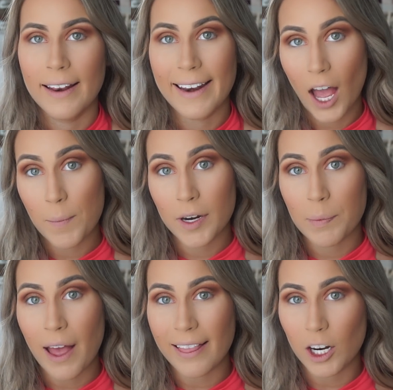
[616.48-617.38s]
Now I'm gonna
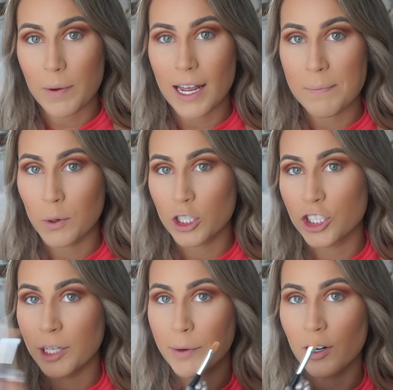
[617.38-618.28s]
put a little bit more
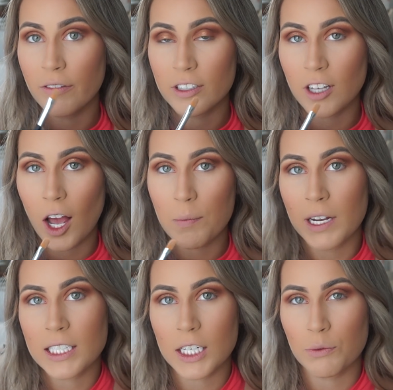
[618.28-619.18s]
shimmer over top
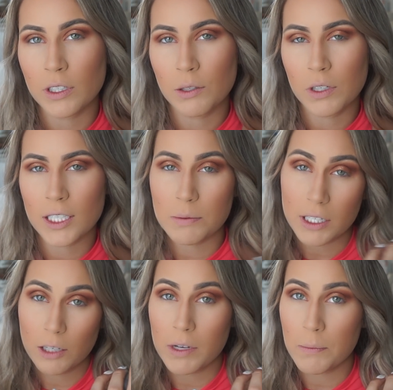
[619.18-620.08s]
because I really want it to be
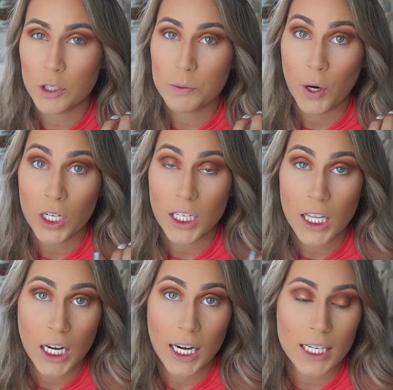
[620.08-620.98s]
a little bit more sparkly
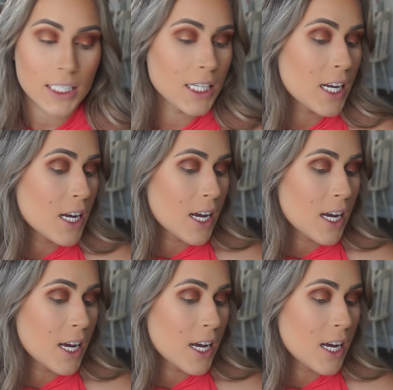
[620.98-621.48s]
than it is.